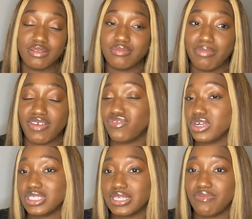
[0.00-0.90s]
my
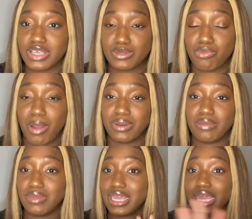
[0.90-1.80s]
first investment property to
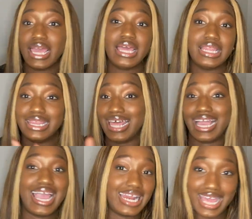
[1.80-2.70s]
be that
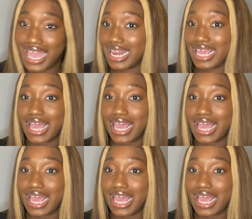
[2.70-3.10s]
kind of headache.